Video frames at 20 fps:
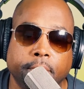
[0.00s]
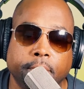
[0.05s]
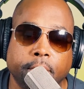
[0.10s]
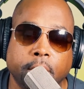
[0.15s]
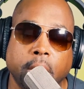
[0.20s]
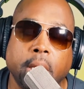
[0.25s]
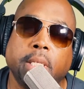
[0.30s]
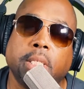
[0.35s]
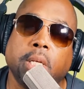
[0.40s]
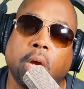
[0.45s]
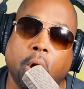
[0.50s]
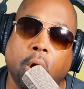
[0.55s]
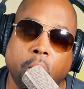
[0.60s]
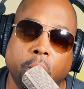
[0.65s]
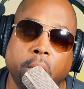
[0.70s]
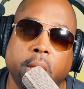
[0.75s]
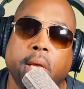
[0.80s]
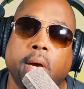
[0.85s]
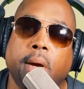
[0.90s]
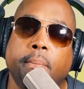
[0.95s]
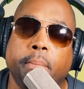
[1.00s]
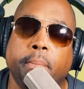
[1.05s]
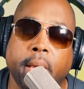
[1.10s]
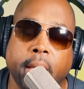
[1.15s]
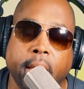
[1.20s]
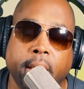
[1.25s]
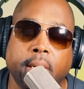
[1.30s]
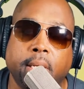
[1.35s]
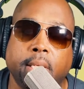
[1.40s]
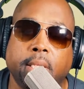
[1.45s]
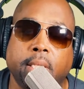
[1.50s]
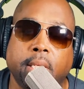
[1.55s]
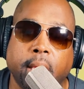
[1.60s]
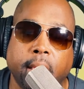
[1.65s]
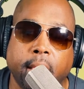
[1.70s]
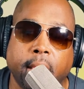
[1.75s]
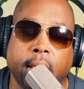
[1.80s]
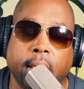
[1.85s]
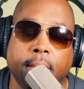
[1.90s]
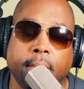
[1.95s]
It's only a matter of
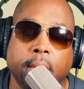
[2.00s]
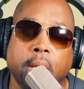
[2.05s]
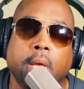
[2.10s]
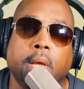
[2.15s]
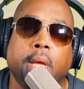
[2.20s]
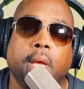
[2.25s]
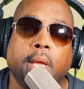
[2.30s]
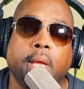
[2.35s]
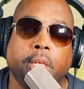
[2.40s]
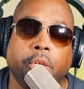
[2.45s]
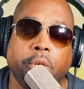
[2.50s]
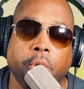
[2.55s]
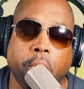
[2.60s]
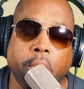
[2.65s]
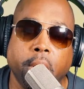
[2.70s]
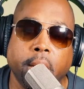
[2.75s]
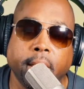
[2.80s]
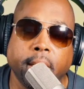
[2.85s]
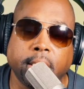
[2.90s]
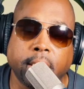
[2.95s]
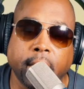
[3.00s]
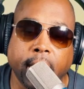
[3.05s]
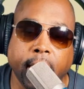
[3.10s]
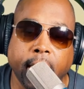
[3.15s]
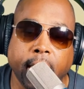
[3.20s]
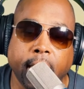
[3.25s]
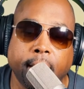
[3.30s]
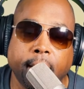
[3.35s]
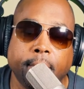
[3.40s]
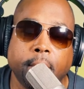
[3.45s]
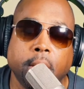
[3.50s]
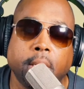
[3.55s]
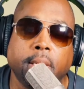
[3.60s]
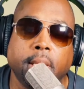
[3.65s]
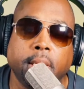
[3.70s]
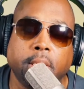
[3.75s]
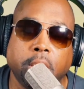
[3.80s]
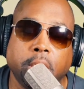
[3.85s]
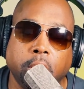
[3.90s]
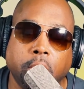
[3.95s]
time. And during that time
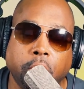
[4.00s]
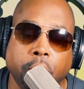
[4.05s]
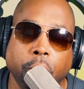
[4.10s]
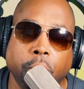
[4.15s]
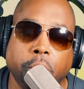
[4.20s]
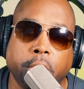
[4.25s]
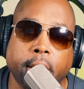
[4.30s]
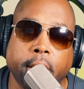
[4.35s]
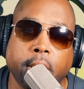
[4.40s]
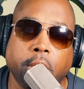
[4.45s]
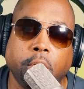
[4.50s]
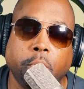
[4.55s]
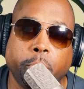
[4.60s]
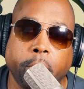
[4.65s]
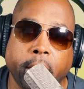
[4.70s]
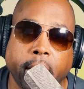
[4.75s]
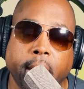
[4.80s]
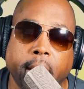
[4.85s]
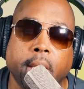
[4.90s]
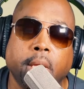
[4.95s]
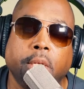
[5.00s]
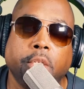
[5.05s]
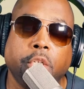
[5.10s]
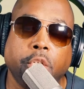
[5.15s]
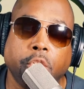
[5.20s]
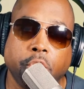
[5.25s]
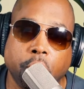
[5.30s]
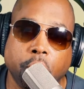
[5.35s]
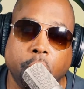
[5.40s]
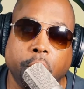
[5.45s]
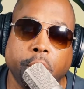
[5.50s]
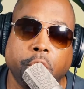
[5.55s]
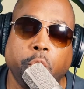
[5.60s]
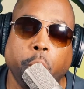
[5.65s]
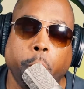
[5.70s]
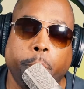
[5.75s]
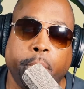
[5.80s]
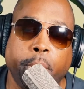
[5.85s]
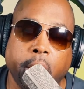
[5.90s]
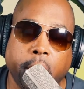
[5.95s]
that she do take you back, she's going
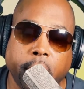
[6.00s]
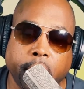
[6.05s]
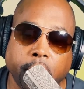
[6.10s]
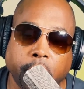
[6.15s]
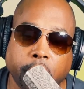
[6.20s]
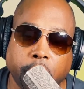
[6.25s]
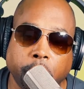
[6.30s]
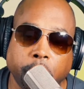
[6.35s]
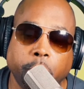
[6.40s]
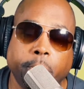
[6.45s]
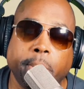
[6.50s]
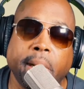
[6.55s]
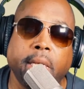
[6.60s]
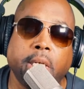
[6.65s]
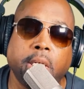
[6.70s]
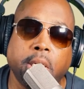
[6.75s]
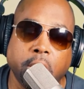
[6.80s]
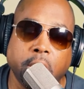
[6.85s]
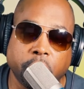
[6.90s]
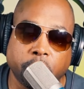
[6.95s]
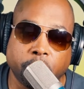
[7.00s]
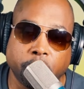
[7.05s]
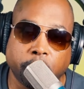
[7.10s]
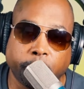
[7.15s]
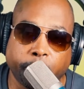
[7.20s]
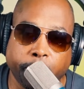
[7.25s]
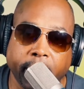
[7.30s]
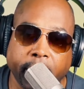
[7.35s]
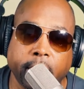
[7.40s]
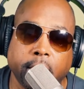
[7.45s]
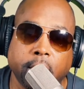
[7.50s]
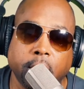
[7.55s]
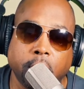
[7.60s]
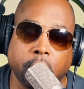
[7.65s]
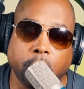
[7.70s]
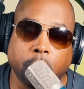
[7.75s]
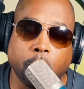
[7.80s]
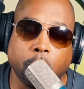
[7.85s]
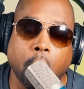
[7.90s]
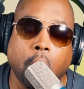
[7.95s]
to punish you by
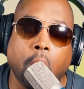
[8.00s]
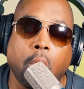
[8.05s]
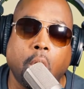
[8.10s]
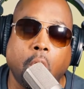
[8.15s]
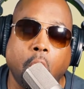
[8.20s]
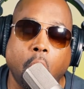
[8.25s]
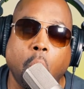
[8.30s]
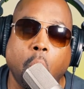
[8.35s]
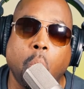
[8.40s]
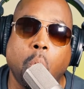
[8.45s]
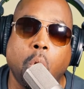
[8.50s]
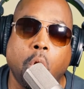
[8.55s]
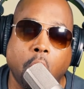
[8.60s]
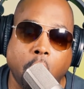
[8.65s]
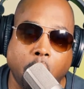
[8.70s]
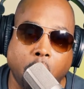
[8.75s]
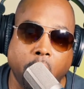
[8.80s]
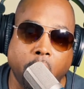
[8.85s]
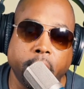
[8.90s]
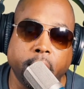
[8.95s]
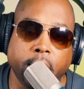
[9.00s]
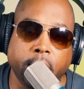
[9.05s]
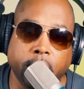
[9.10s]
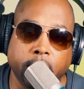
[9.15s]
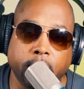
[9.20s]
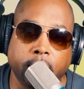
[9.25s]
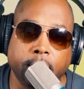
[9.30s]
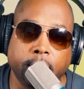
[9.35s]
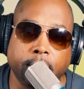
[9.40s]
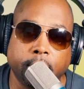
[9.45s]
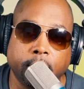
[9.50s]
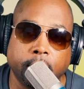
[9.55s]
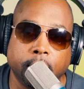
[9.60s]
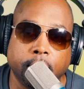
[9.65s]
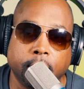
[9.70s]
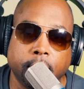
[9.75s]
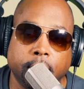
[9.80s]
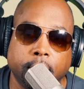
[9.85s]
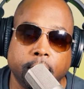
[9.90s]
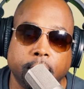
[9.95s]
disrespecting you wholeheartedly.
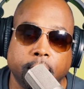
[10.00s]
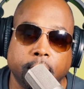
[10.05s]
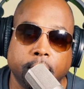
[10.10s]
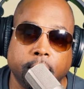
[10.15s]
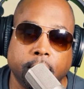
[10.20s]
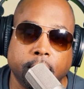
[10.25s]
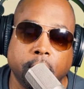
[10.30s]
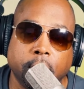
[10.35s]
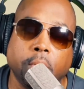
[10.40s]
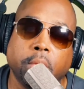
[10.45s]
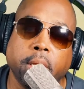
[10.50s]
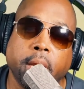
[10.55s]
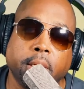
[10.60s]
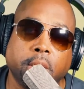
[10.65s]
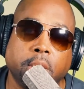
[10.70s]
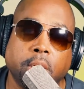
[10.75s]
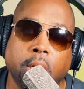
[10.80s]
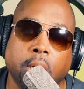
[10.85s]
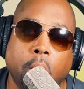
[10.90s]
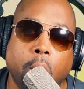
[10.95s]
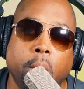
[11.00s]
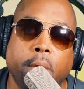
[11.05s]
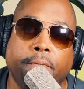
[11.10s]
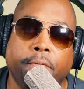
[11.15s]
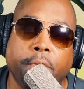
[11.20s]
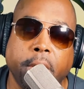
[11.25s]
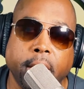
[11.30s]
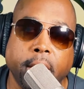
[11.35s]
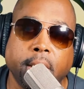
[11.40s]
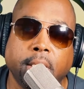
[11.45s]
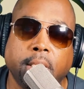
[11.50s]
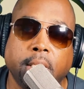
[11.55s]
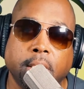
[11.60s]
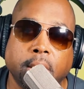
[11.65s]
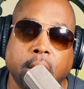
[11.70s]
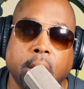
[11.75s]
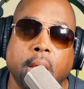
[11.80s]
So there's no advantages.